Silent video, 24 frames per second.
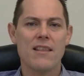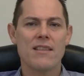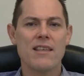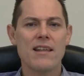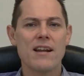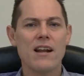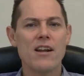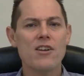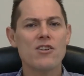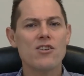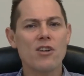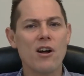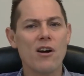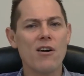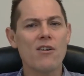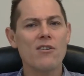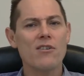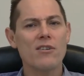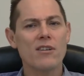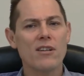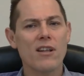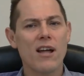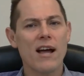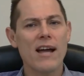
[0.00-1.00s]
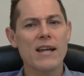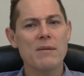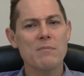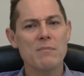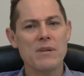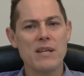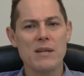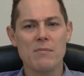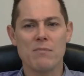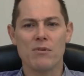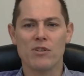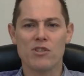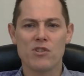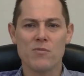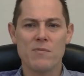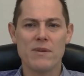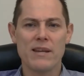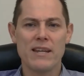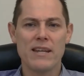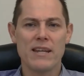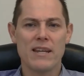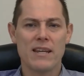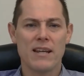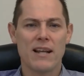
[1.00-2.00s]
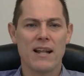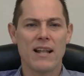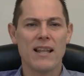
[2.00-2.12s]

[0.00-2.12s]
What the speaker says: that I don't like people to be